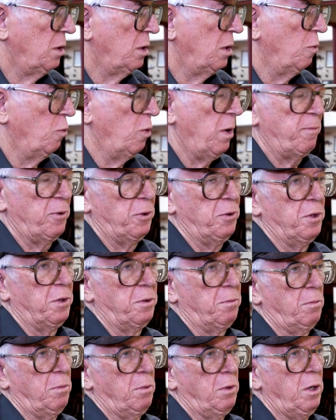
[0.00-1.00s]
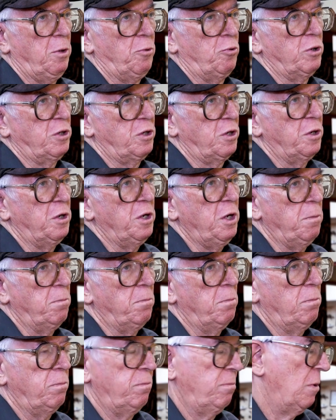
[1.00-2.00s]
a weapon that interested
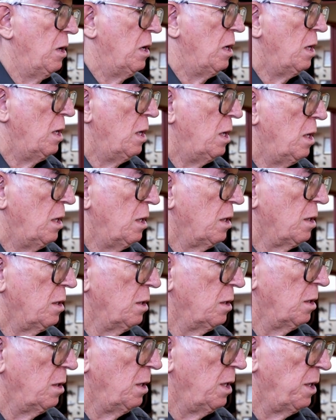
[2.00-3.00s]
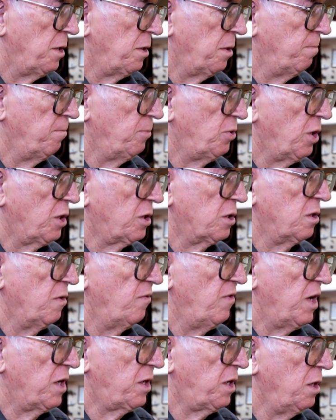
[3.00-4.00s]
him at a
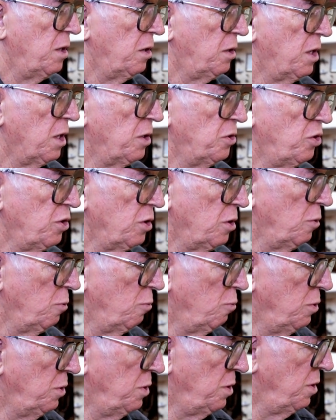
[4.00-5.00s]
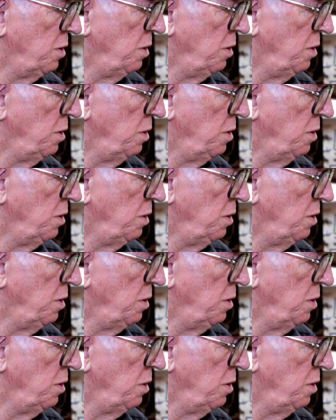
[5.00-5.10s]
Czechoslovakian gun show. It was